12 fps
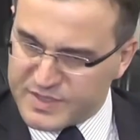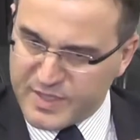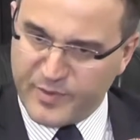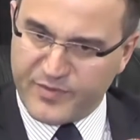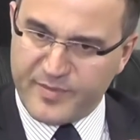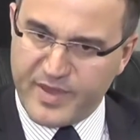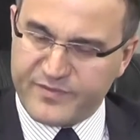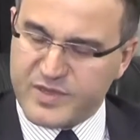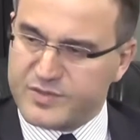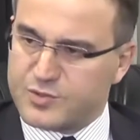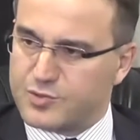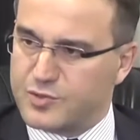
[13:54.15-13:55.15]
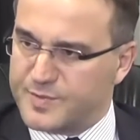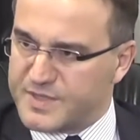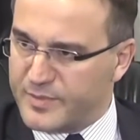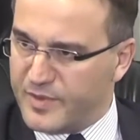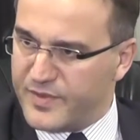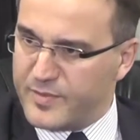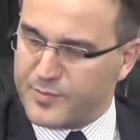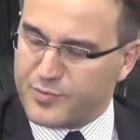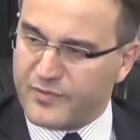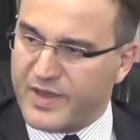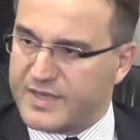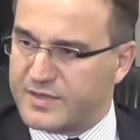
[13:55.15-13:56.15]
Some of them have their troops. Some of them are
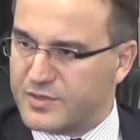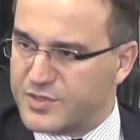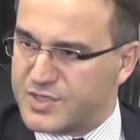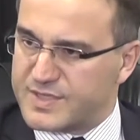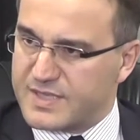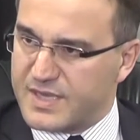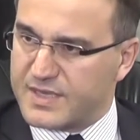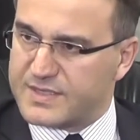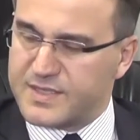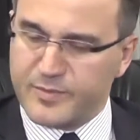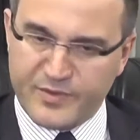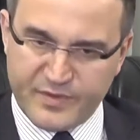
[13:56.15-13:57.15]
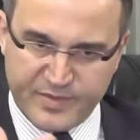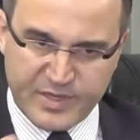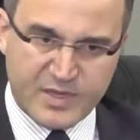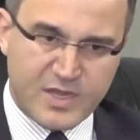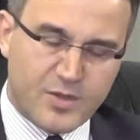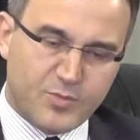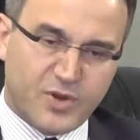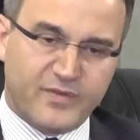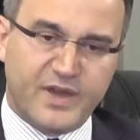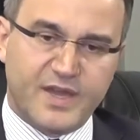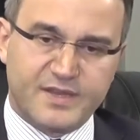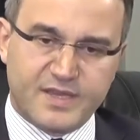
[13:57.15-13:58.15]
providing logistics. Some of them are
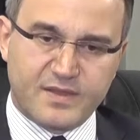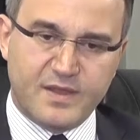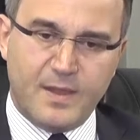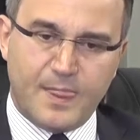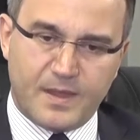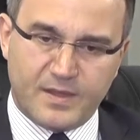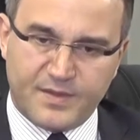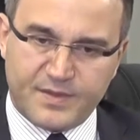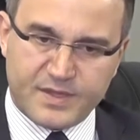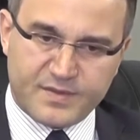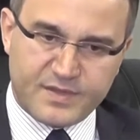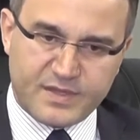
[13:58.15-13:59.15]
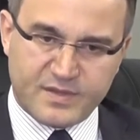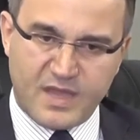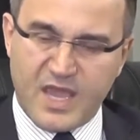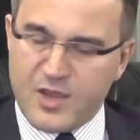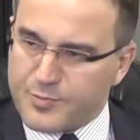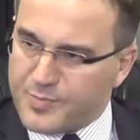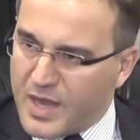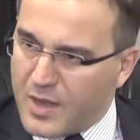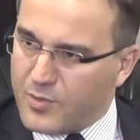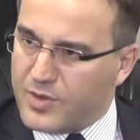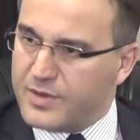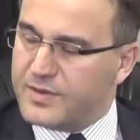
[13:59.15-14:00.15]
providing the air power.